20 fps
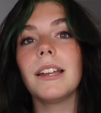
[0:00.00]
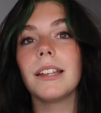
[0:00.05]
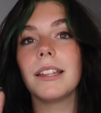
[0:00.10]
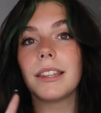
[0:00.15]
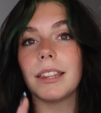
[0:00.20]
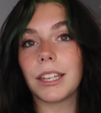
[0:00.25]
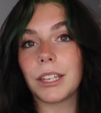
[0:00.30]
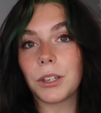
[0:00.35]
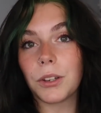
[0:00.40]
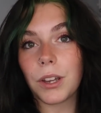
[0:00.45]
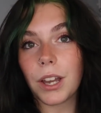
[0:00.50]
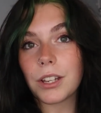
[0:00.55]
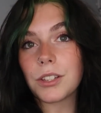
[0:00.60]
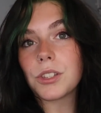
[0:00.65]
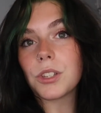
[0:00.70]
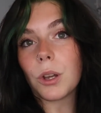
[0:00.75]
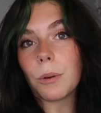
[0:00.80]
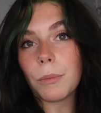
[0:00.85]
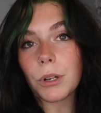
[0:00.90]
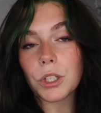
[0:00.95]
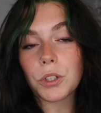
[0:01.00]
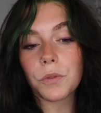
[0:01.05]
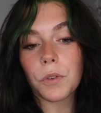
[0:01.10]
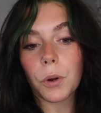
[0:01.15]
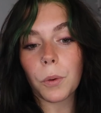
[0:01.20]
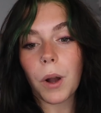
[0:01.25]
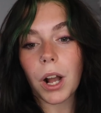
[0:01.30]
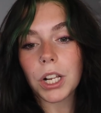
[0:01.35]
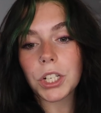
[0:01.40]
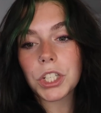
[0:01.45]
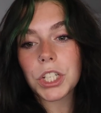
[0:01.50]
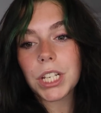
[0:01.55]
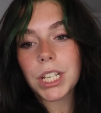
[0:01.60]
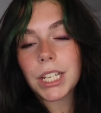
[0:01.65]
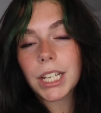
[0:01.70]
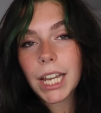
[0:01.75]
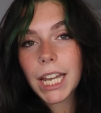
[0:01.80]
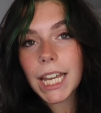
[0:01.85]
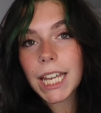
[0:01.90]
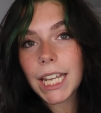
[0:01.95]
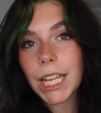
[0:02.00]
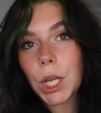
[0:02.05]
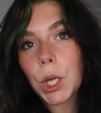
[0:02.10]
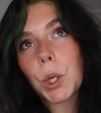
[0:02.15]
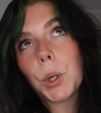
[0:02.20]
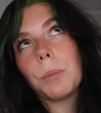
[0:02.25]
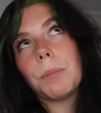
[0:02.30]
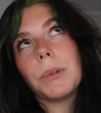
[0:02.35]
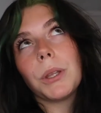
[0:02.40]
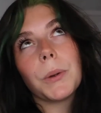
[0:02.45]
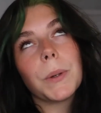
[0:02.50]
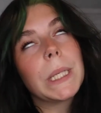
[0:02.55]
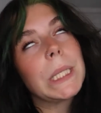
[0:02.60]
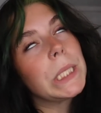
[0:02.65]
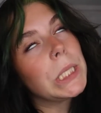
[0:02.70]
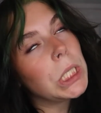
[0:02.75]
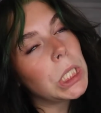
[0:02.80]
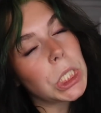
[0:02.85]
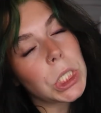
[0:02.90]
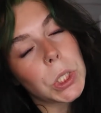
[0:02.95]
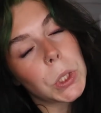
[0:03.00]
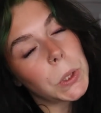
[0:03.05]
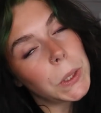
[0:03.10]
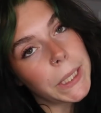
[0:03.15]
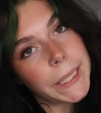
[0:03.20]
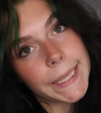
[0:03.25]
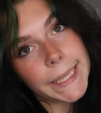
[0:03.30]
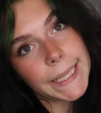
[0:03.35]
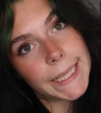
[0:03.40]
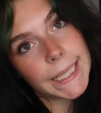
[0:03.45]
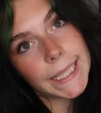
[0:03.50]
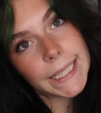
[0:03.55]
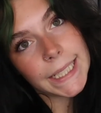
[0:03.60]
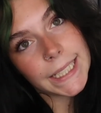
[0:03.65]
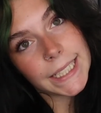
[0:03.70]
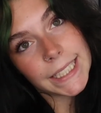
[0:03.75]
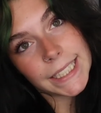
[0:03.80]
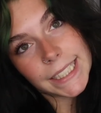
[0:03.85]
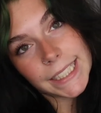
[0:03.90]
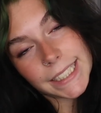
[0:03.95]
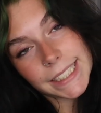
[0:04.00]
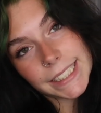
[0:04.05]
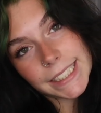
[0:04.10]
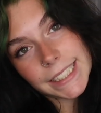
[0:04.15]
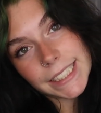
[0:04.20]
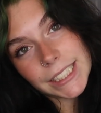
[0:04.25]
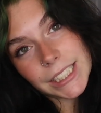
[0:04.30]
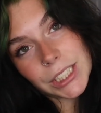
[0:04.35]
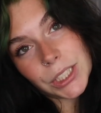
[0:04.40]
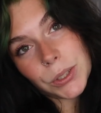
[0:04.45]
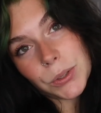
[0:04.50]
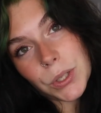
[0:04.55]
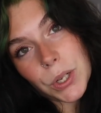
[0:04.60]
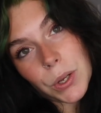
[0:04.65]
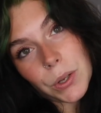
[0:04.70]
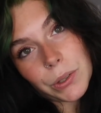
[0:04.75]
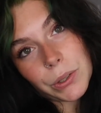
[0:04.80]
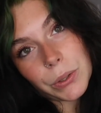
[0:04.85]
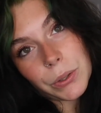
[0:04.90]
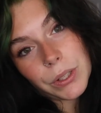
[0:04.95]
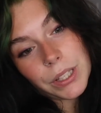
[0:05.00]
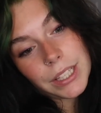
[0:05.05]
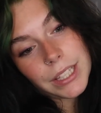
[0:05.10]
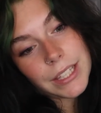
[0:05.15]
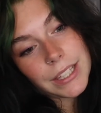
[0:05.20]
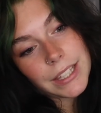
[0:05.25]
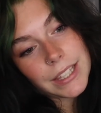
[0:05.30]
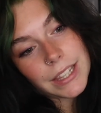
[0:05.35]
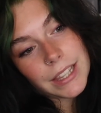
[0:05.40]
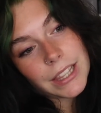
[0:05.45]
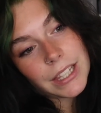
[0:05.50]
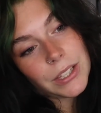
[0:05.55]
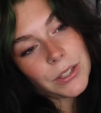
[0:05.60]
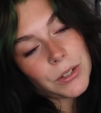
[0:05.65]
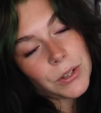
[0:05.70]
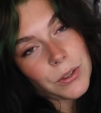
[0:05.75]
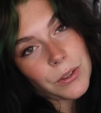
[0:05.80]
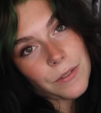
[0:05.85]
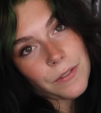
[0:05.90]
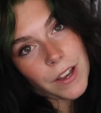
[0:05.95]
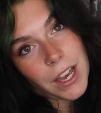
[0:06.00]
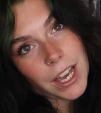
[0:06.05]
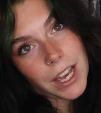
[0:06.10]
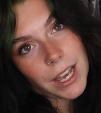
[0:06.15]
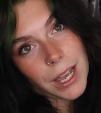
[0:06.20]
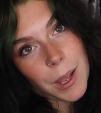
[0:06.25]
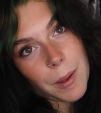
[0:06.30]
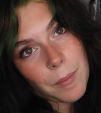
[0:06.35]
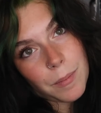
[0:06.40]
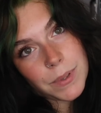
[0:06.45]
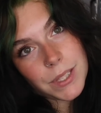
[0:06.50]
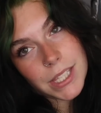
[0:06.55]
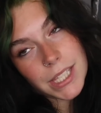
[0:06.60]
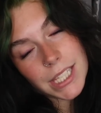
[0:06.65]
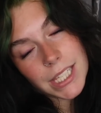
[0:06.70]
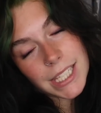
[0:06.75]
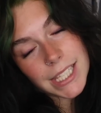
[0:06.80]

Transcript: thank you guys so much for watching. I hope you enjoyed. You know the vibes,